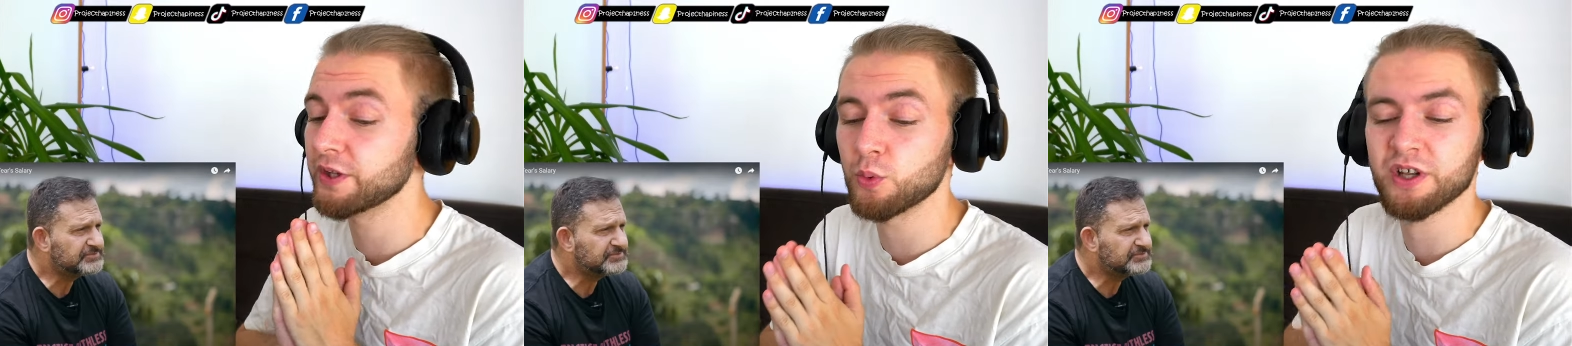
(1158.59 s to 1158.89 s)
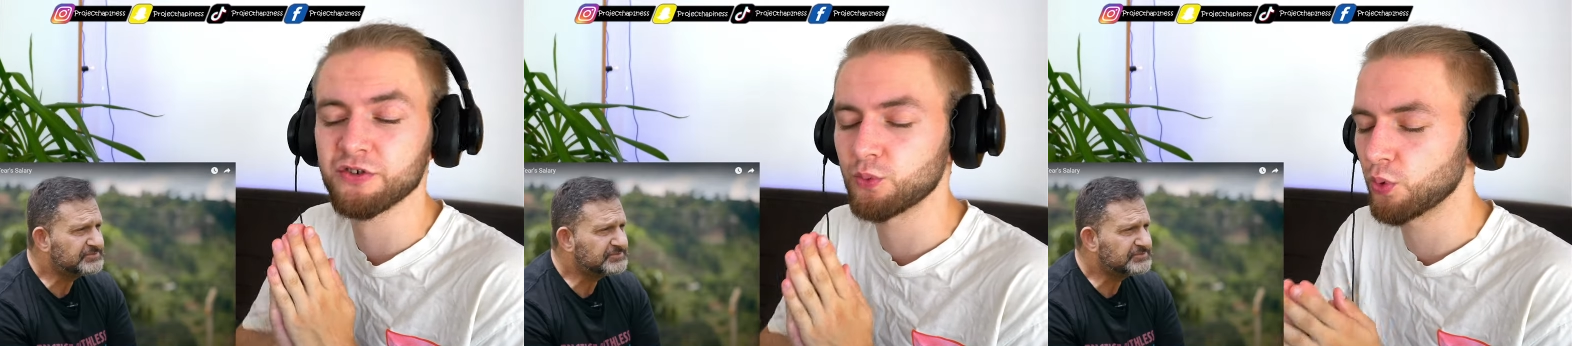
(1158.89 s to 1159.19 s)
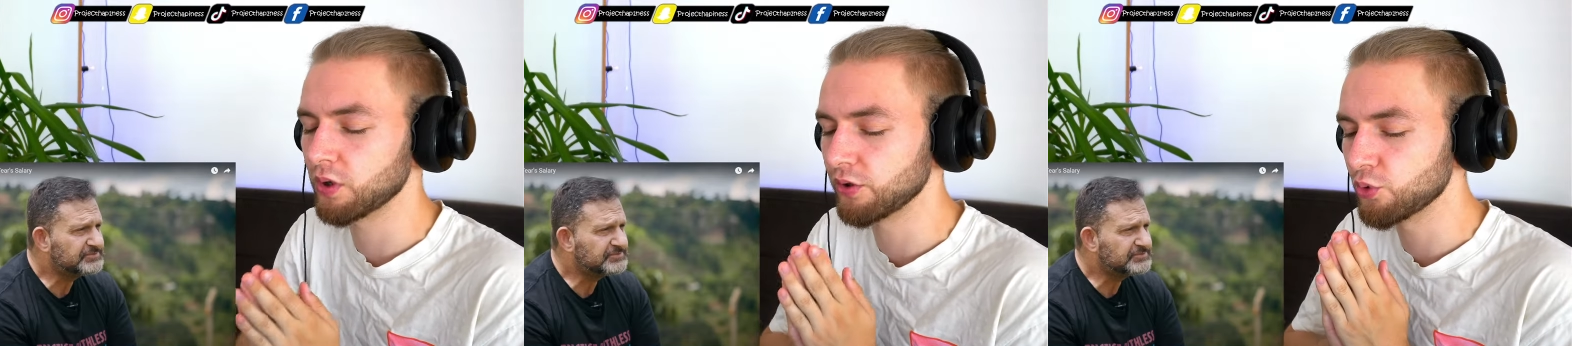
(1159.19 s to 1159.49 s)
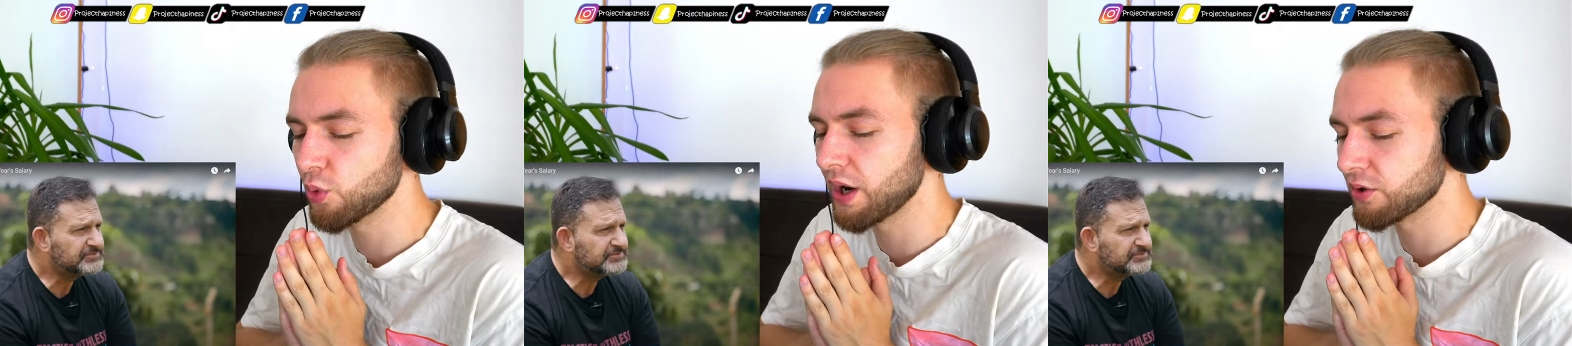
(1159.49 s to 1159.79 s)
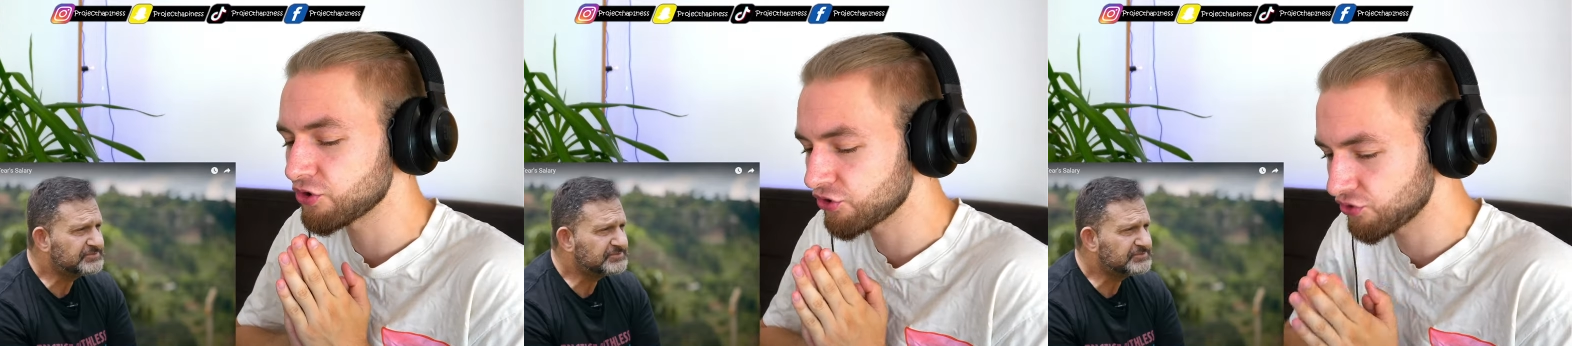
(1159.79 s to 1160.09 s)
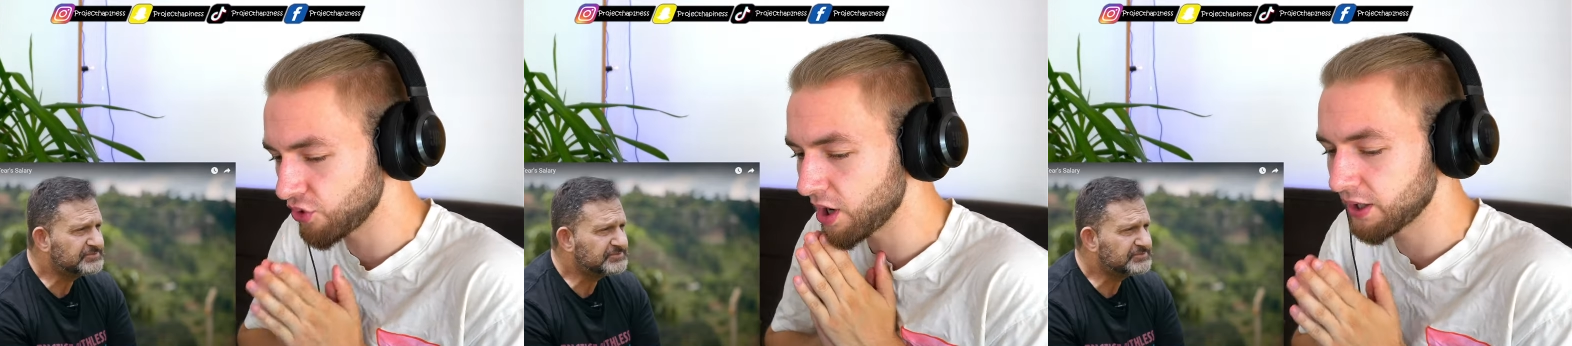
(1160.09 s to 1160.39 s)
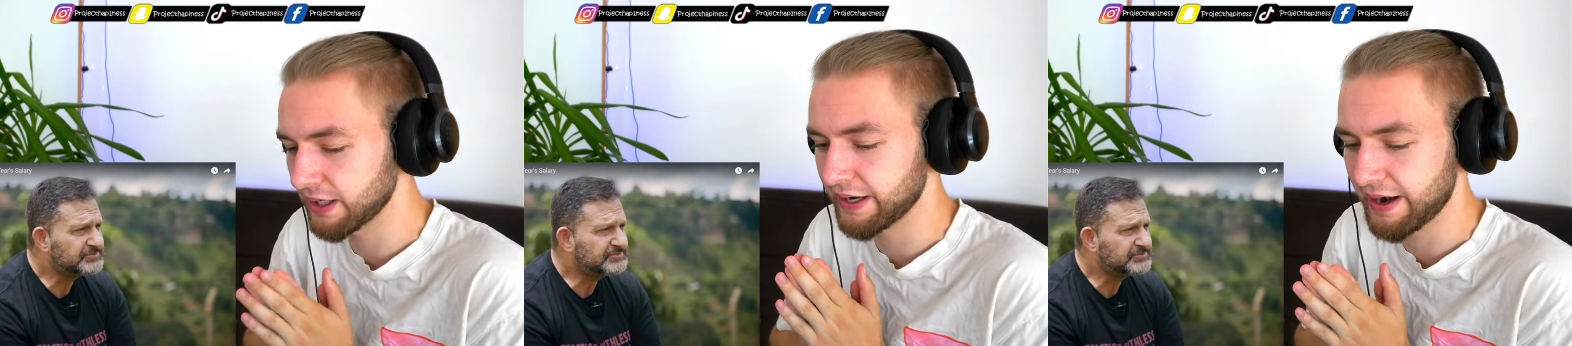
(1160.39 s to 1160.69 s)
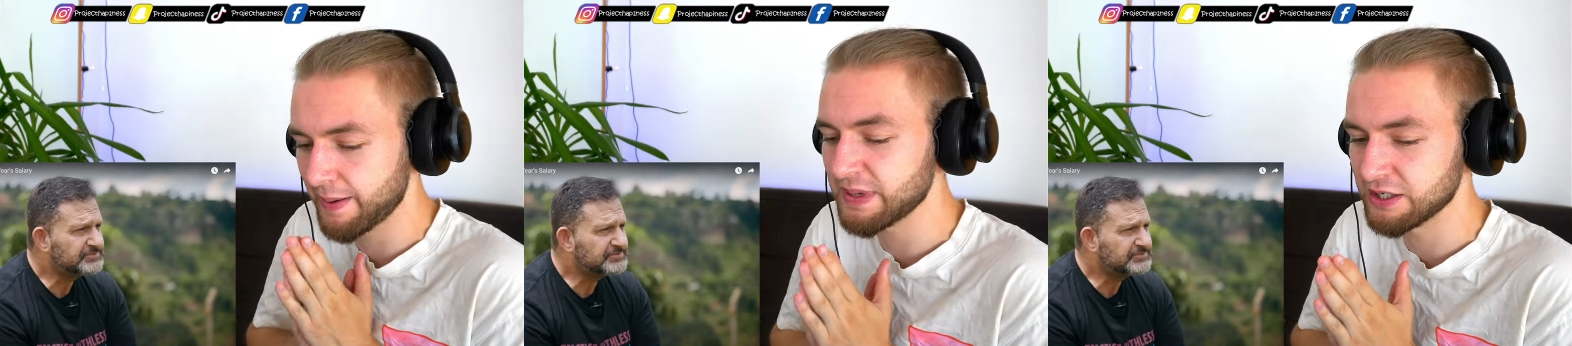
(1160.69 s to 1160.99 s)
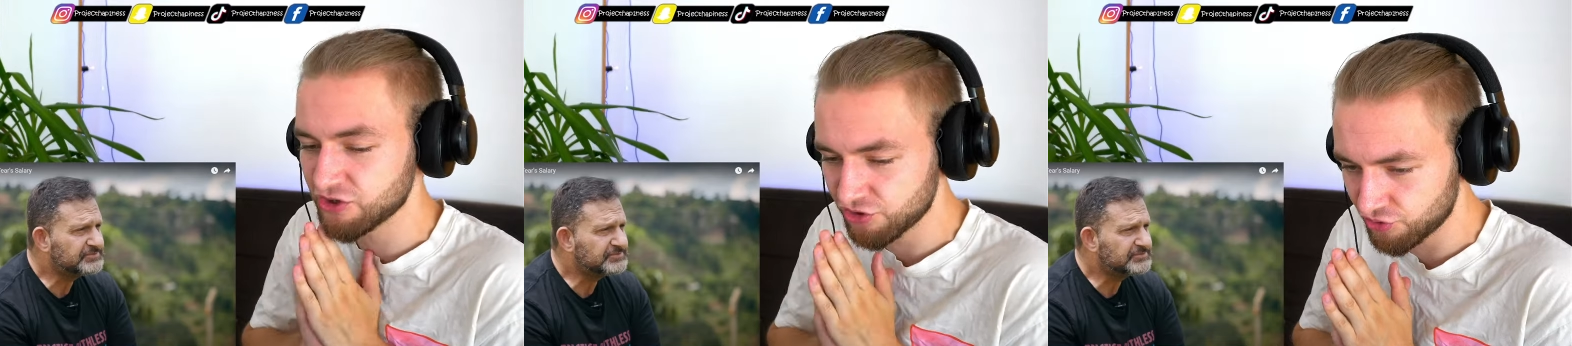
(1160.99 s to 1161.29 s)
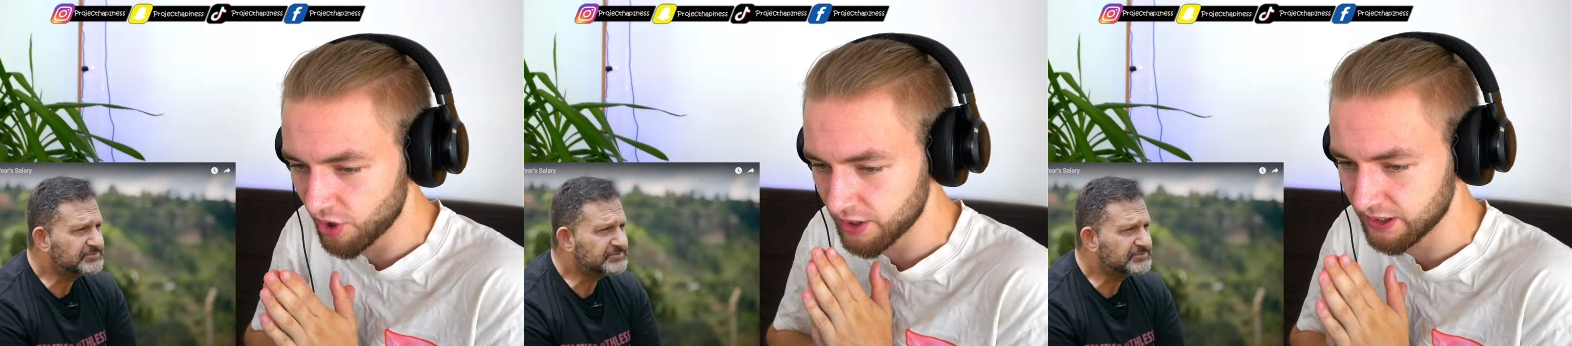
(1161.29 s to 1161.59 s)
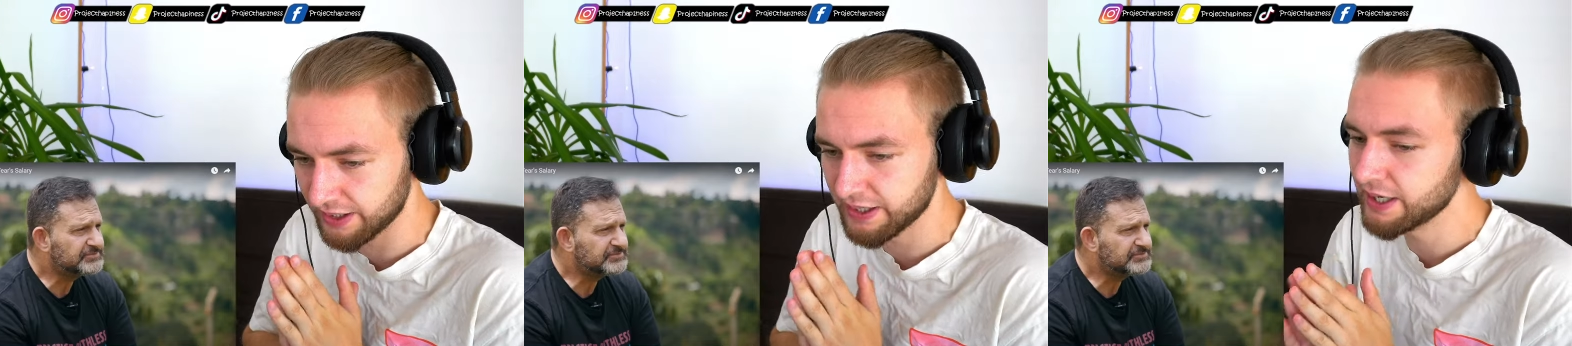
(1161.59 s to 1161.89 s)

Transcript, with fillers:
Speaker 1: Western world who are struggling, and I mean struggling.